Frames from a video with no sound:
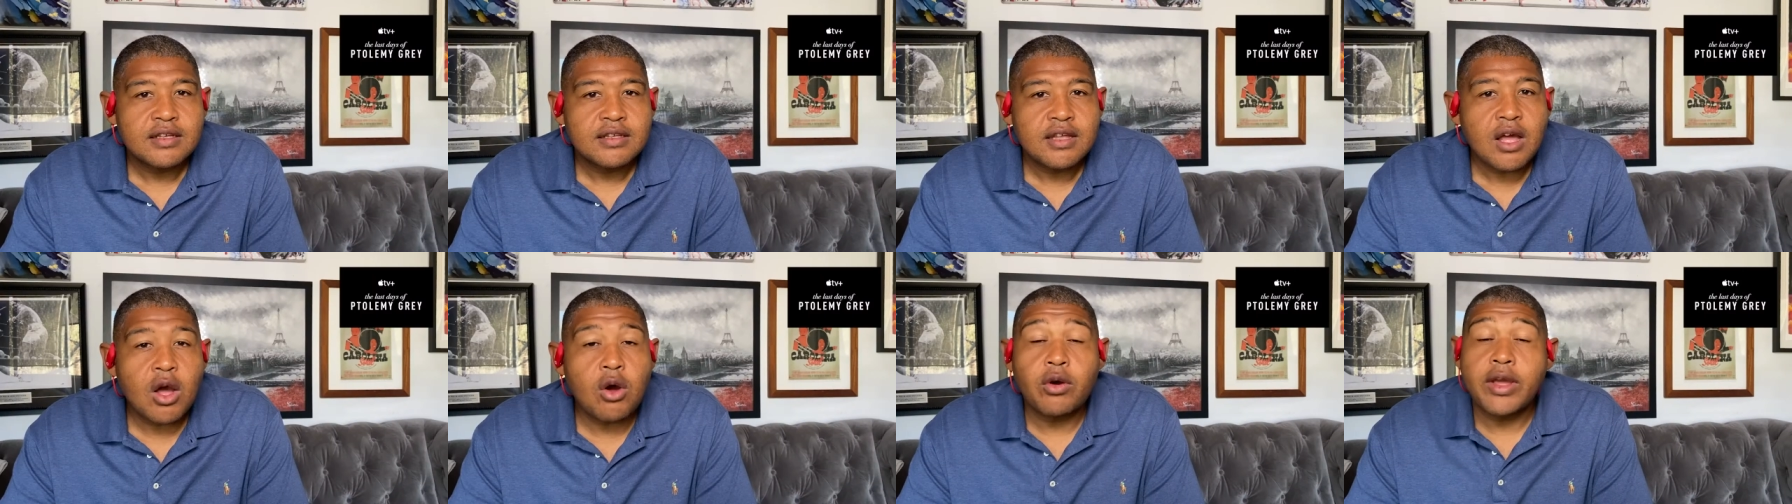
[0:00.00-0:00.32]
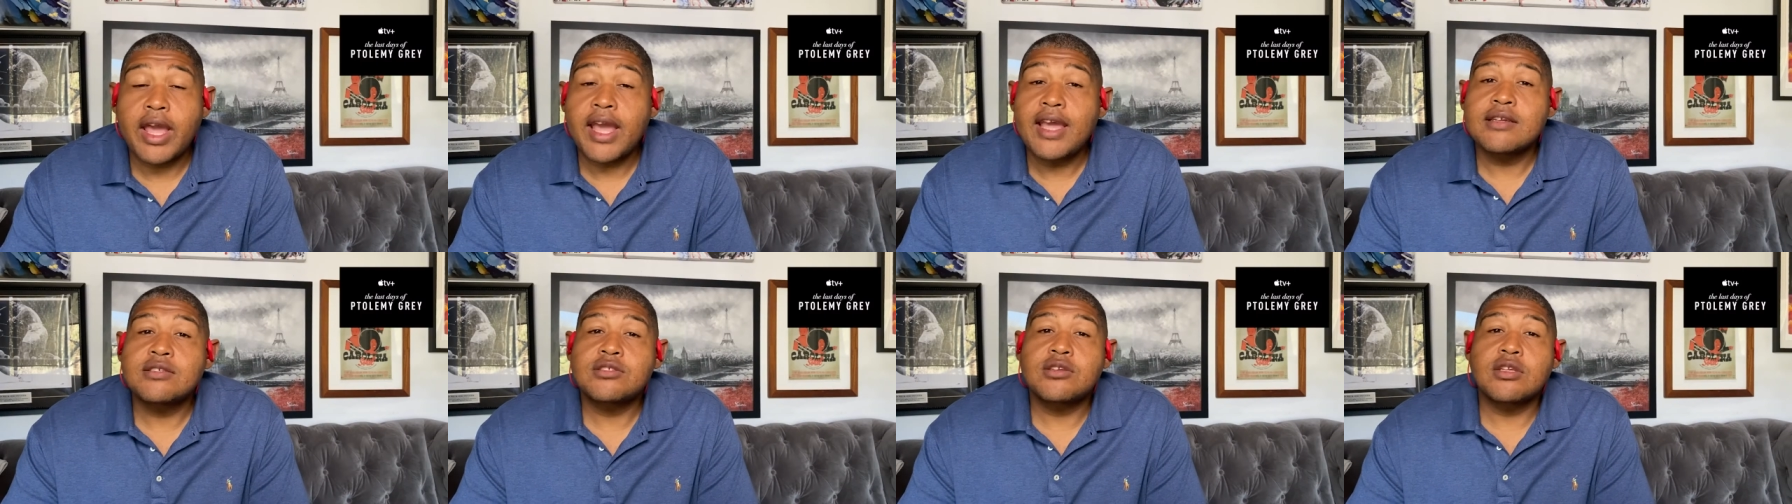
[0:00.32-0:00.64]

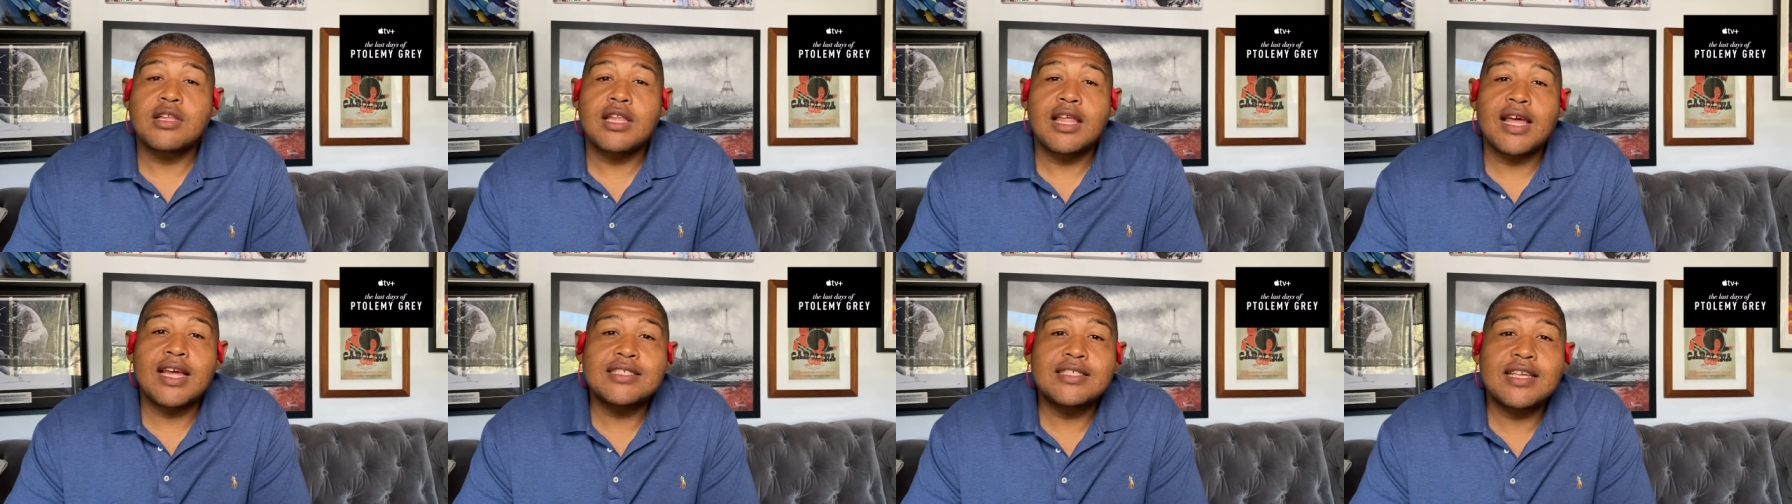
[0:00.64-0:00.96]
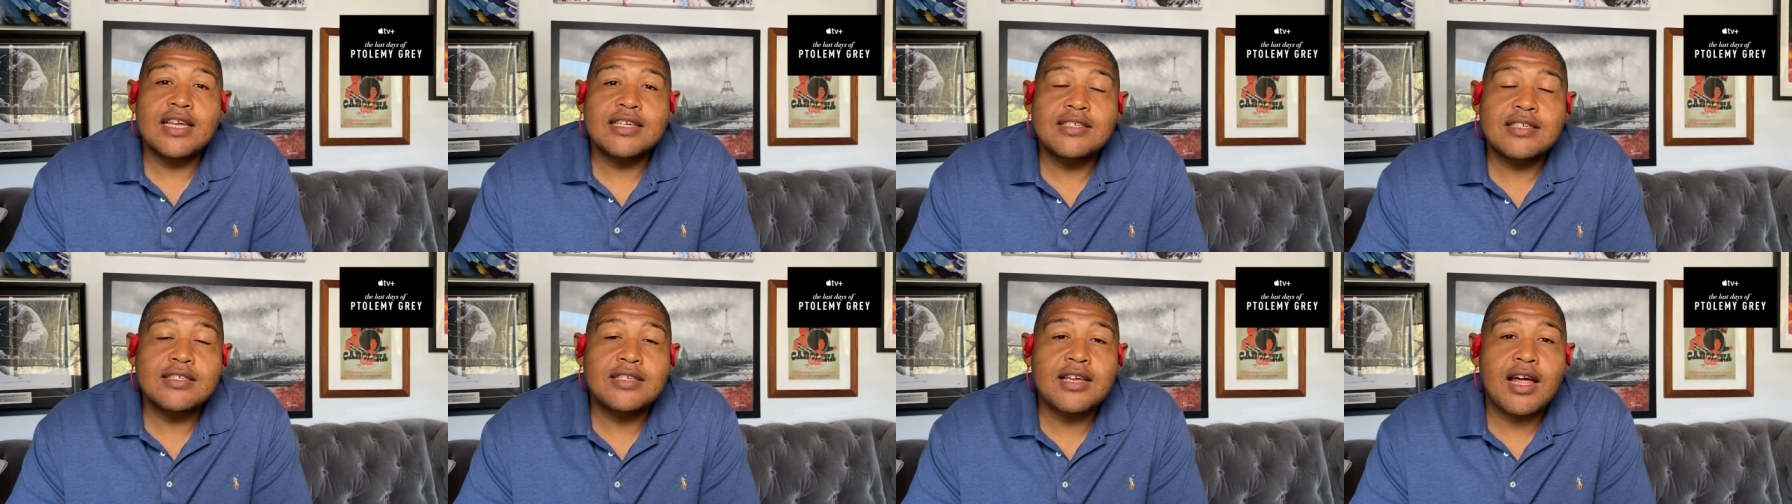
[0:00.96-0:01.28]
Okay, so the Last
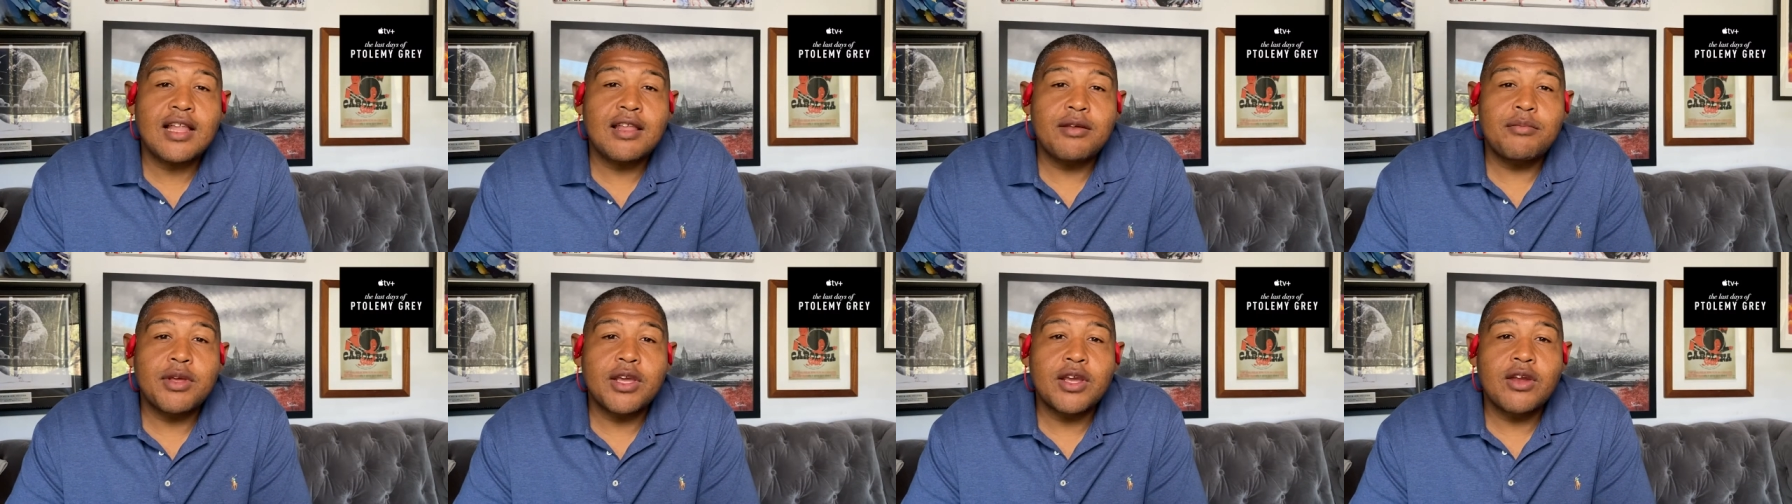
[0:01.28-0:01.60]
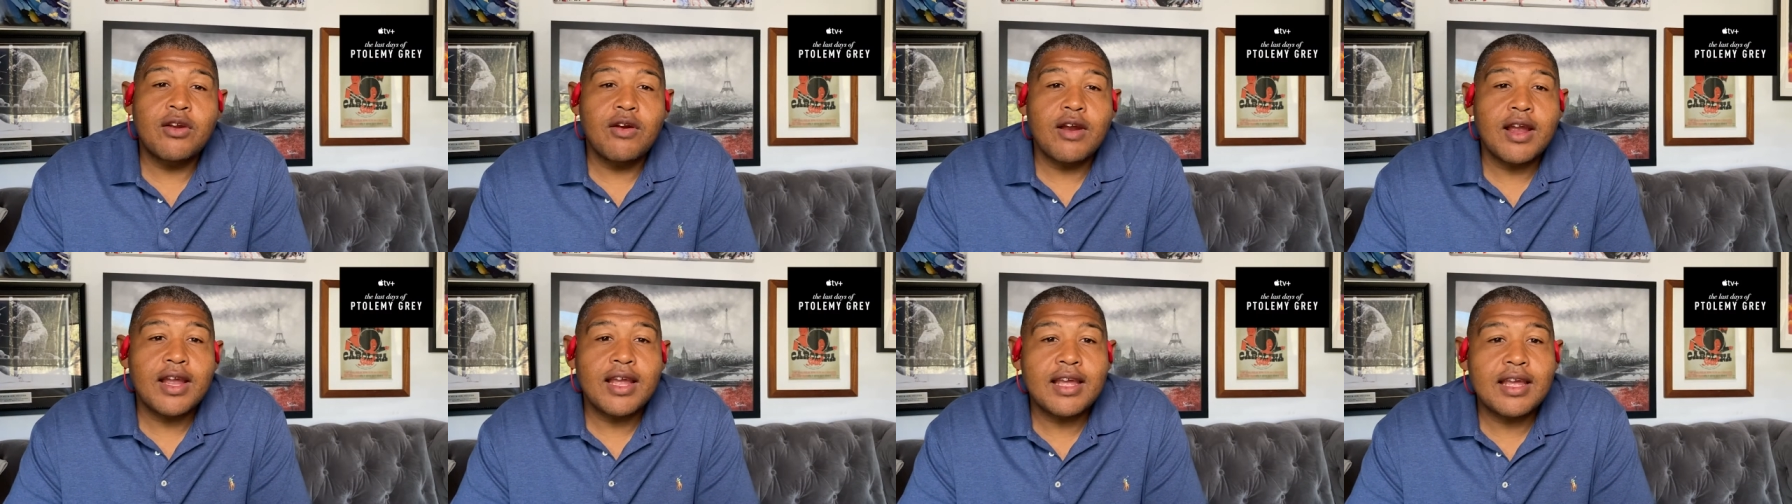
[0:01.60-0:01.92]
Days of Ptolemy
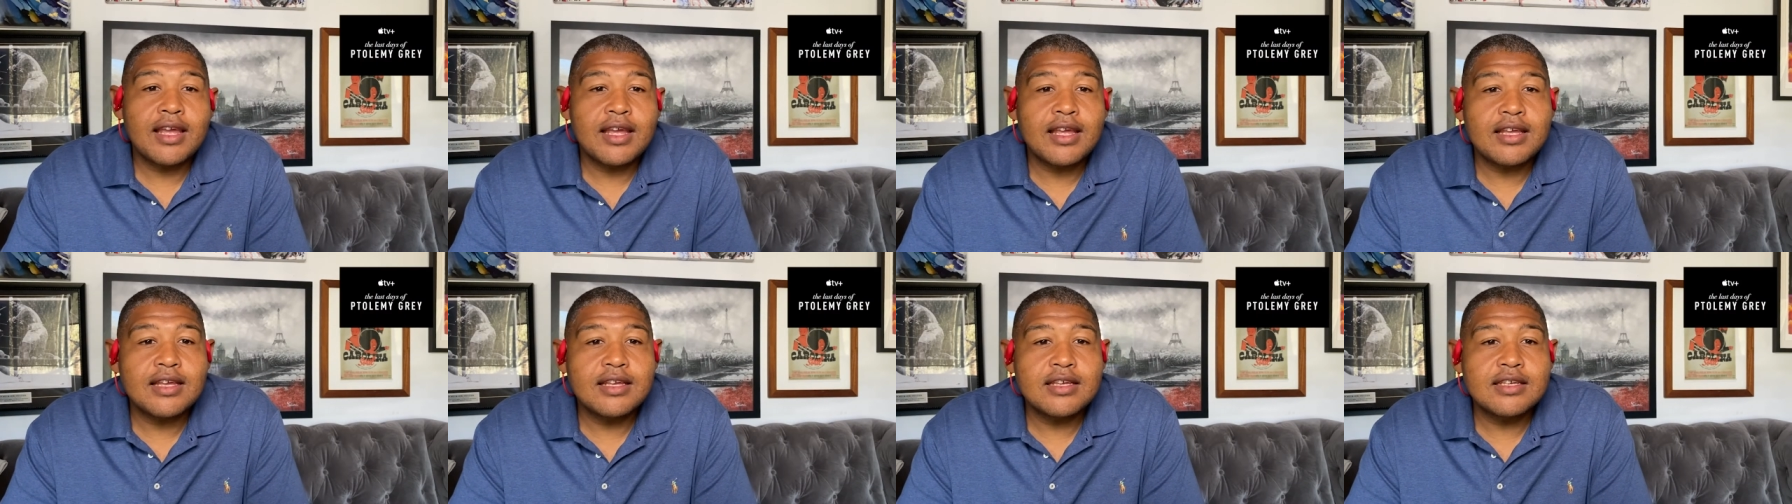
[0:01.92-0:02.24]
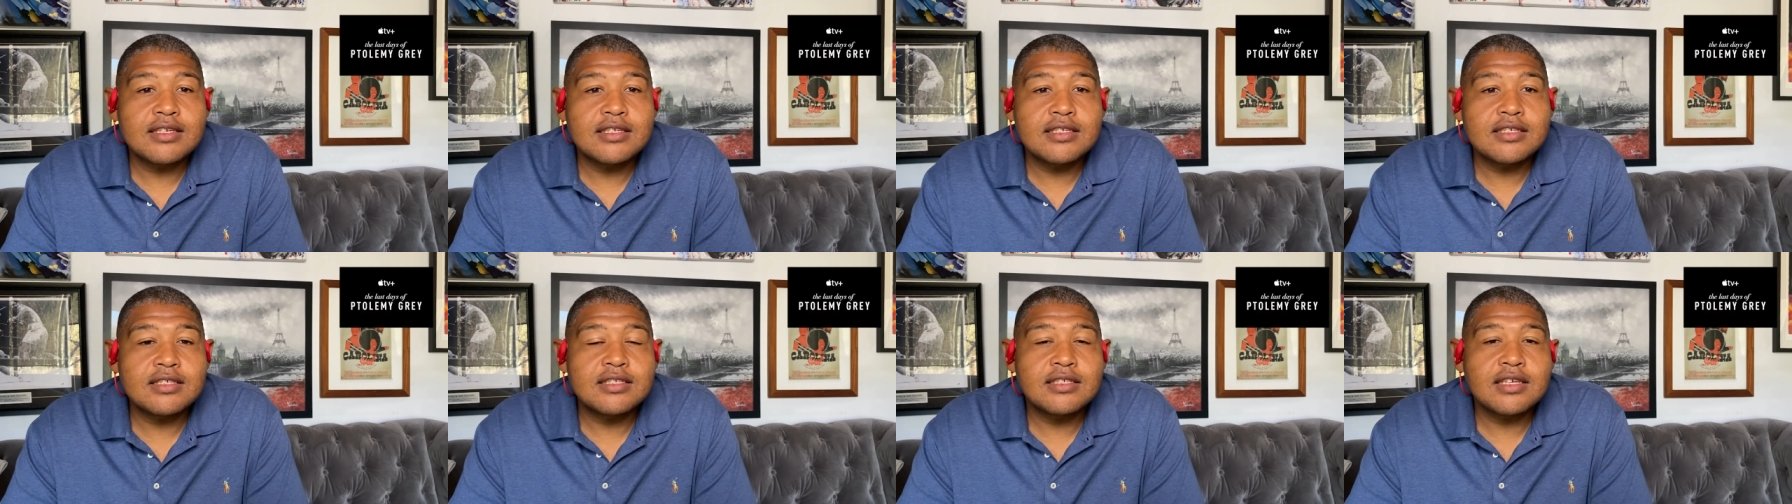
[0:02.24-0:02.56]
Grey
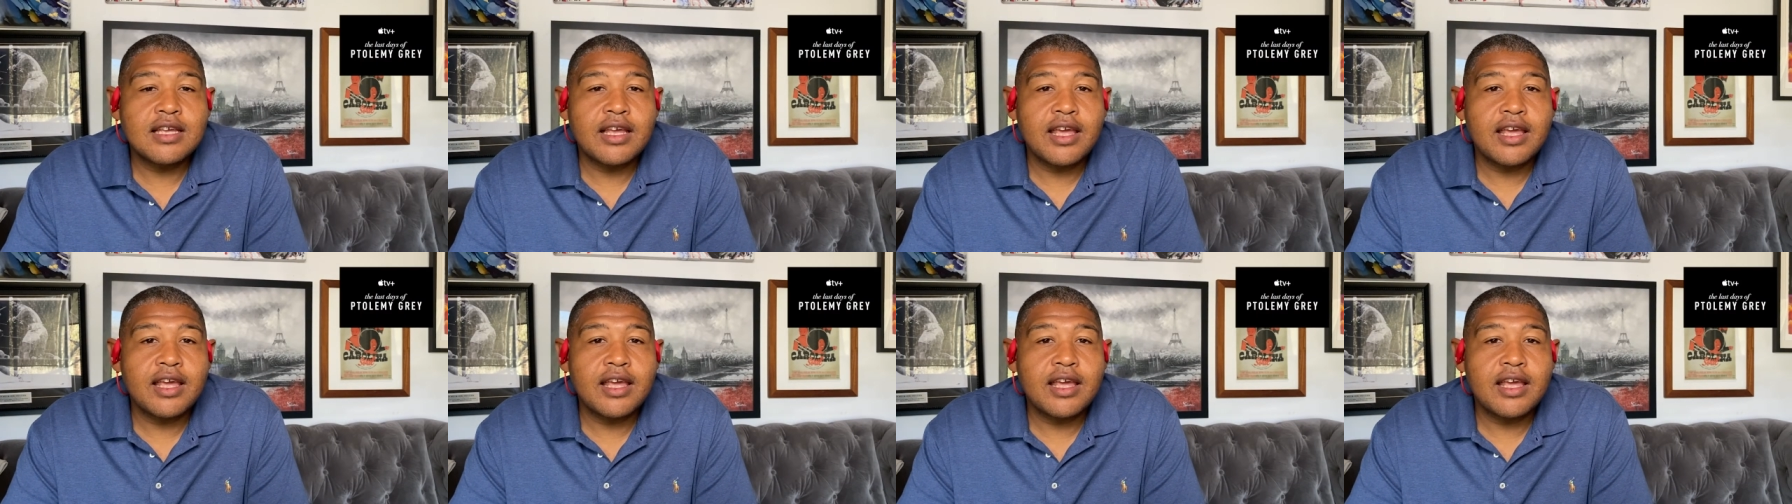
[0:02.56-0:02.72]
is